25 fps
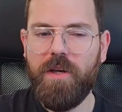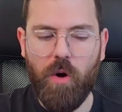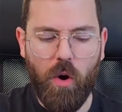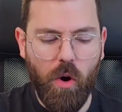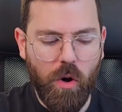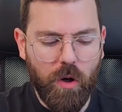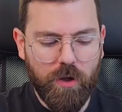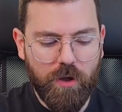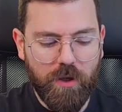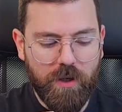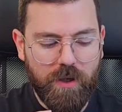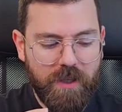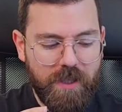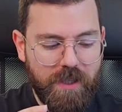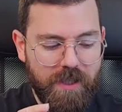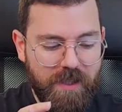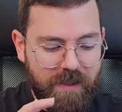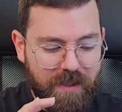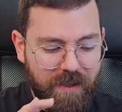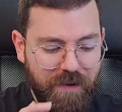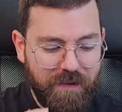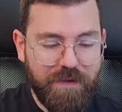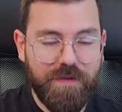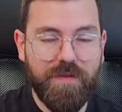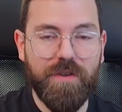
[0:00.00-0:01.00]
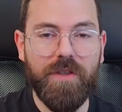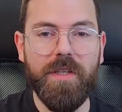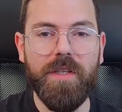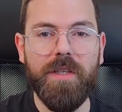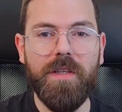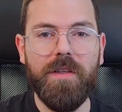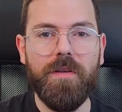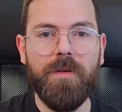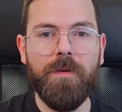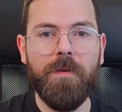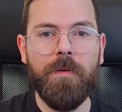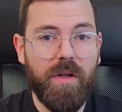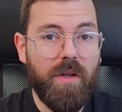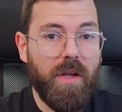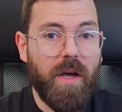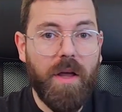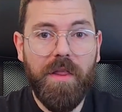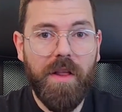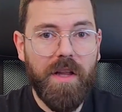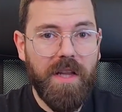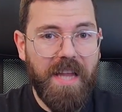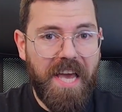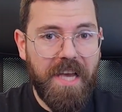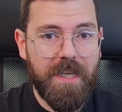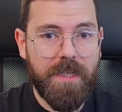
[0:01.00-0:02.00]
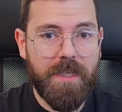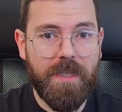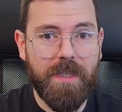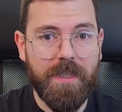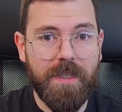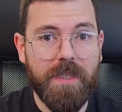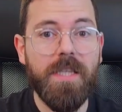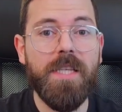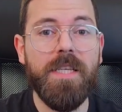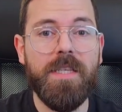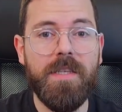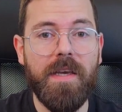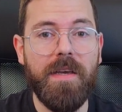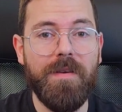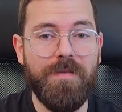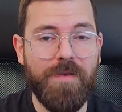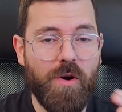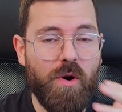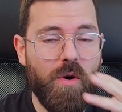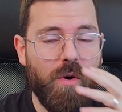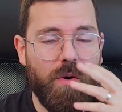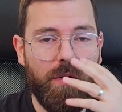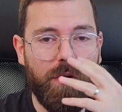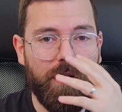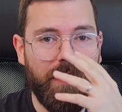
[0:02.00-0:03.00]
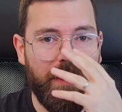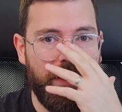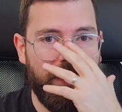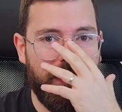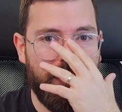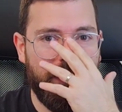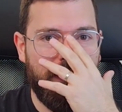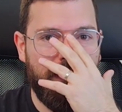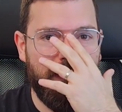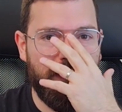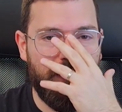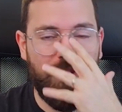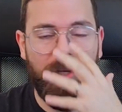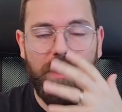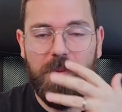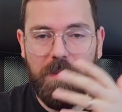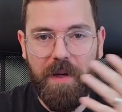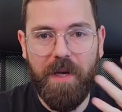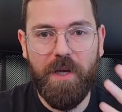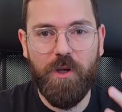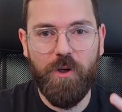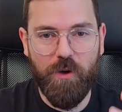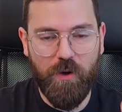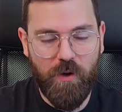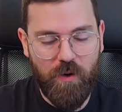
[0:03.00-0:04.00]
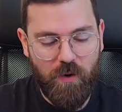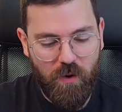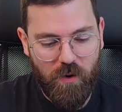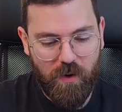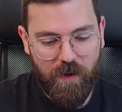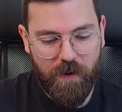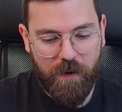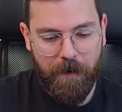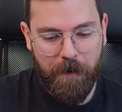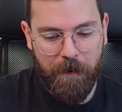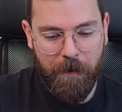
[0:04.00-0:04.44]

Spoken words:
the order is different, but nonetheless it's the same chord. It's a G major chord.